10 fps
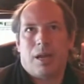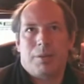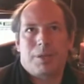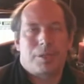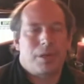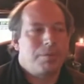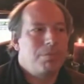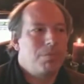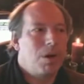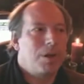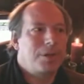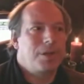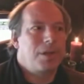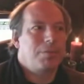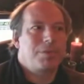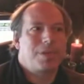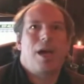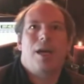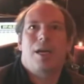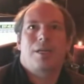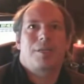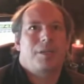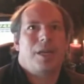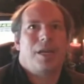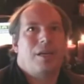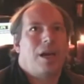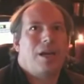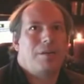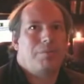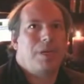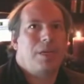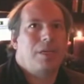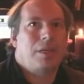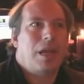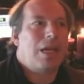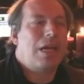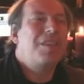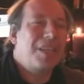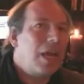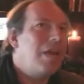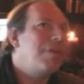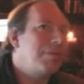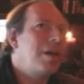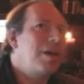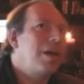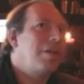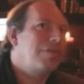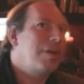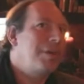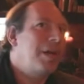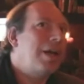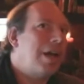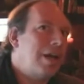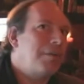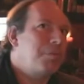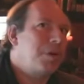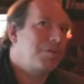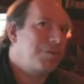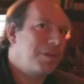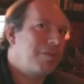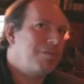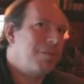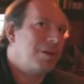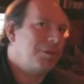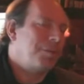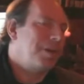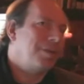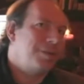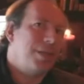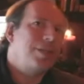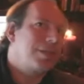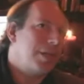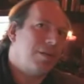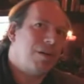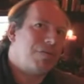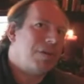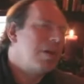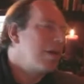I was more tired than I'd been, I think, ever in my life. I mean, I had worked for 7 months without a single day off.